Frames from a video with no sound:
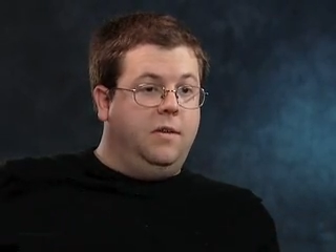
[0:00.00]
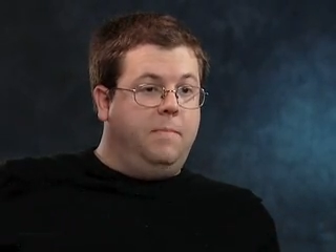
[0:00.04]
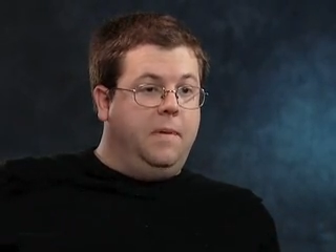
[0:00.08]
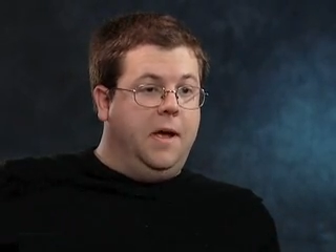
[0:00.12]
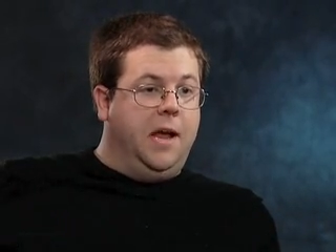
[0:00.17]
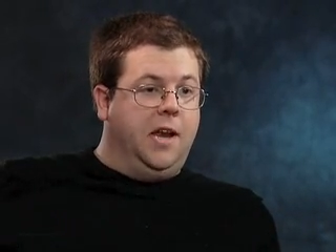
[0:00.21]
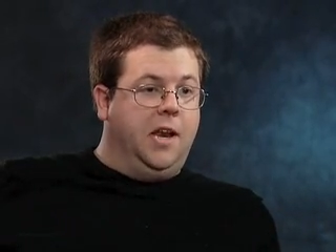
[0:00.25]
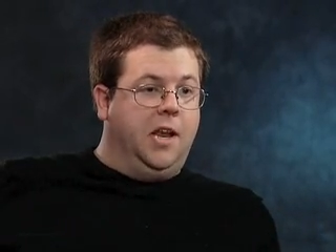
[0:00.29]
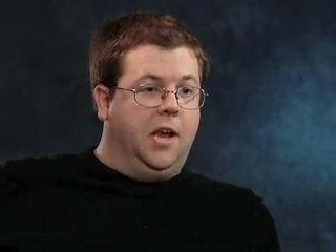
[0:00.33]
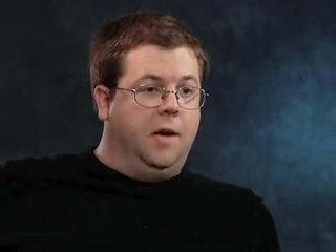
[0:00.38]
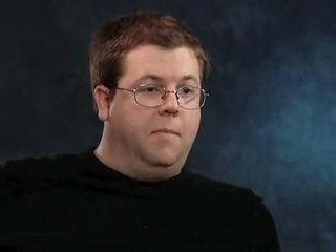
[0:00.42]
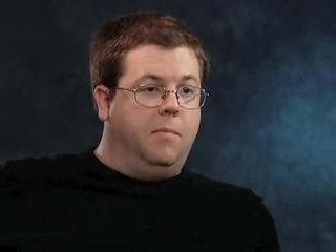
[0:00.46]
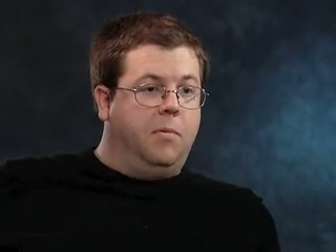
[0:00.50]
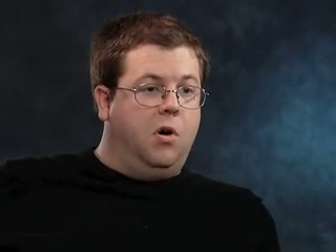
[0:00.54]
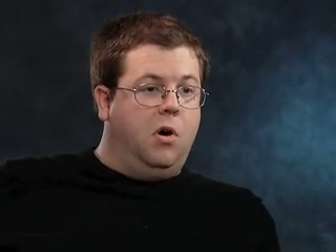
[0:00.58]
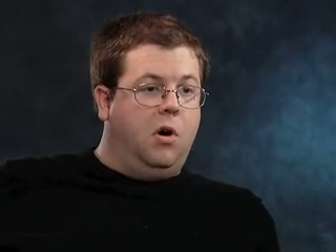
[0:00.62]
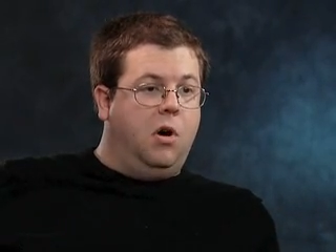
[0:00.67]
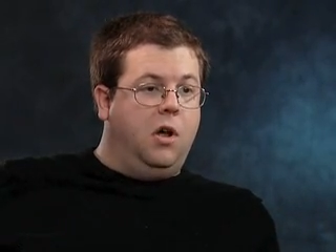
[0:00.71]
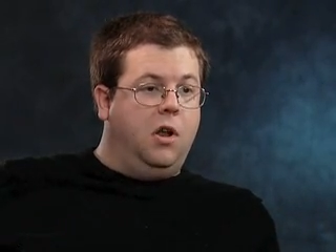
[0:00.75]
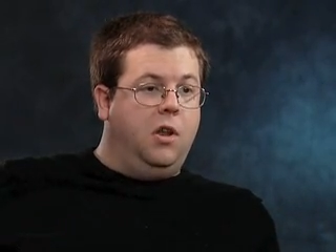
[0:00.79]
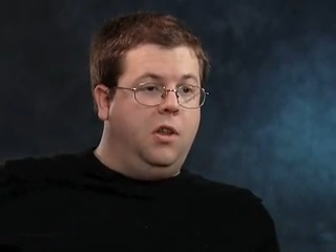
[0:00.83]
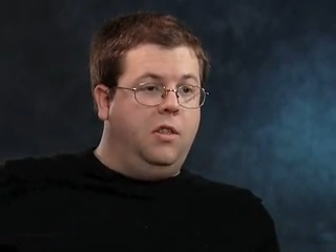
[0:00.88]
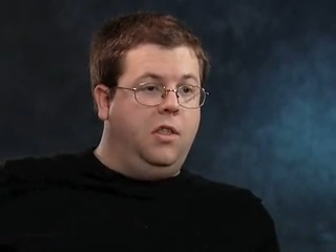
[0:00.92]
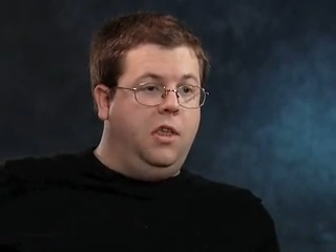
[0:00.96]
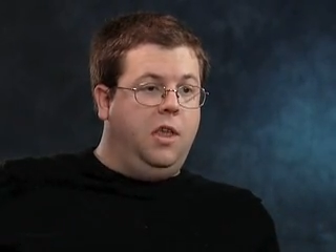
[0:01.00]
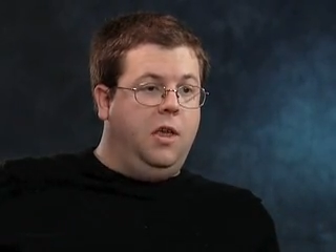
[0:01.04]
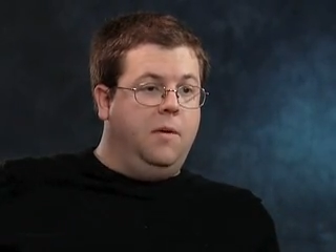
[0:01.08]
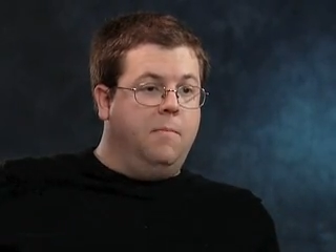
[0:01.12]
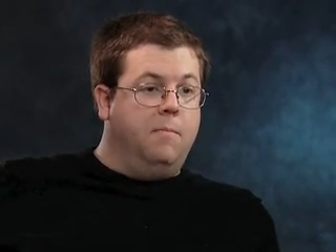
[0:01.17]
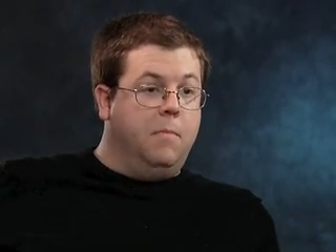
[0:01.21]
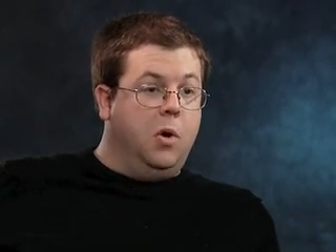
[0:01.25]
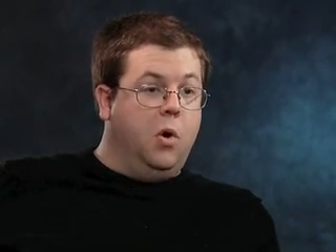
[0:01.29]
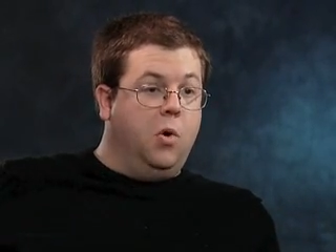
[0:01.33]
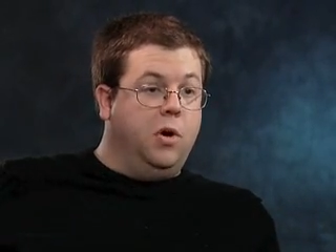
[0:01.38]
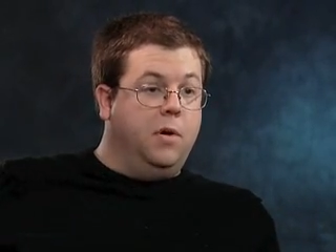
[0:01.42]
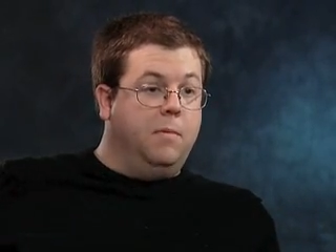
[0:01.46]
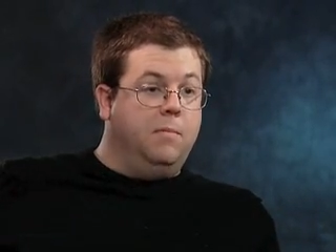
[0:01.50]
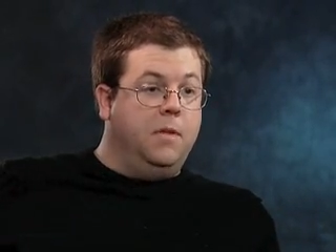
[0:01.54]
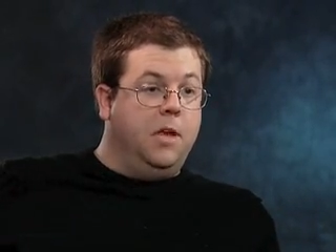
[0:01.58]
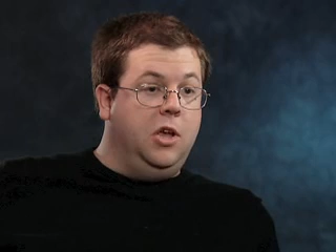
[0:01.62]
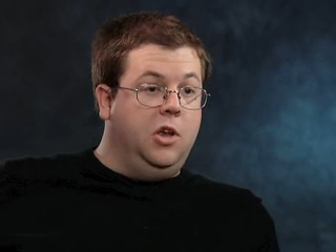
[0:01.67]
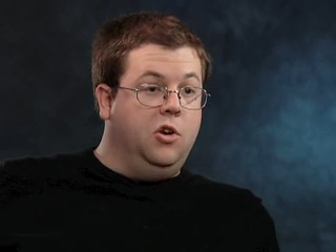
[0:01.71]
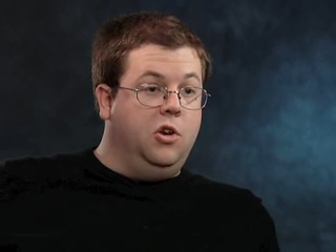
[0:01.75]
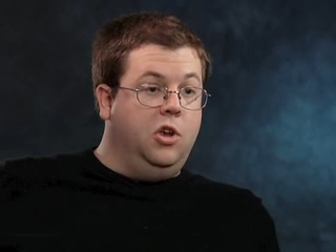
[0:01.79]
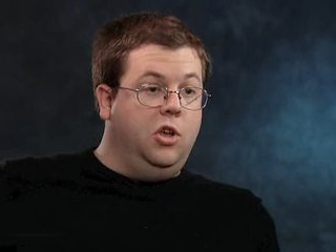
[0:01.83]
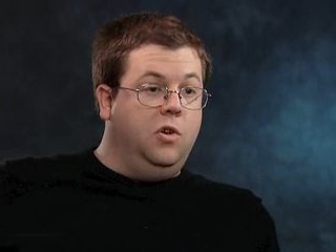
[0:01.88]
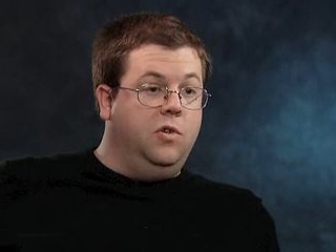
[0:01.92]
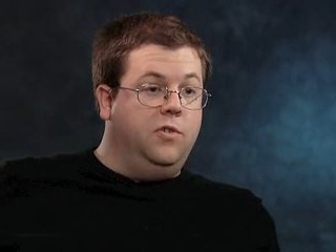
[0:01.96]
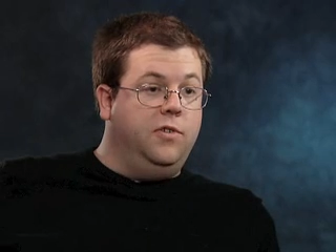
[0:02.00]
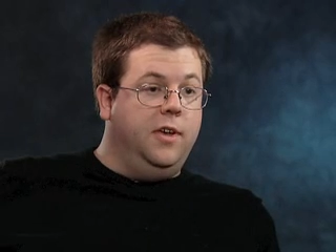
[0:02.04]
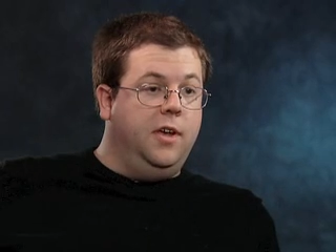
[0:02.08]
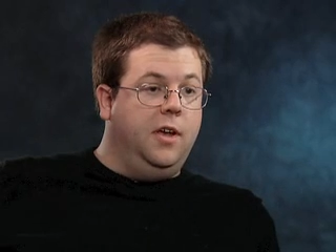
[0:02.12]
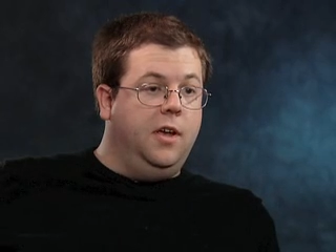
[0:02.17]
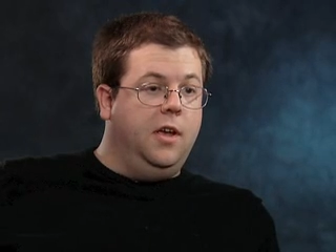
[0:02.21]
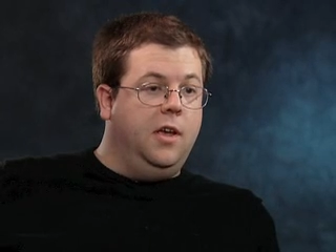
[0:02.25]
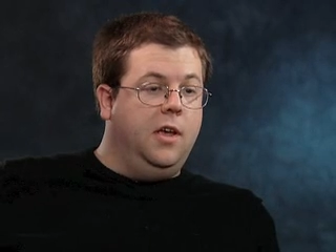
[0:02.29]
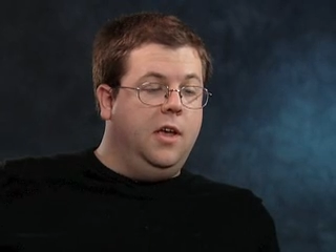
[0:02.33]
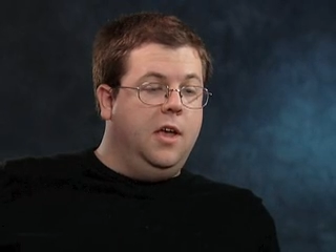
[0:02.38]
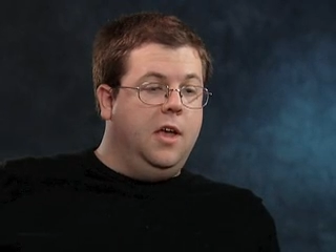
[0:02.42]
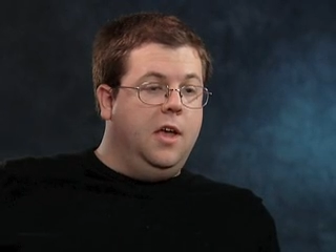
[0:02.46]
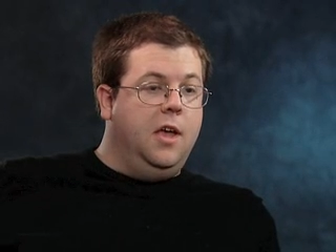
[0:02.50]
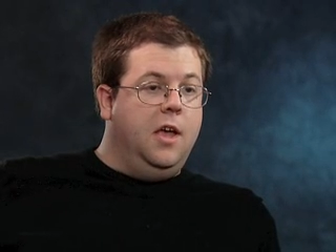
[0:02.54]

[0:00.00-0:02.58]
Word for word: depending upon the modem that you're using,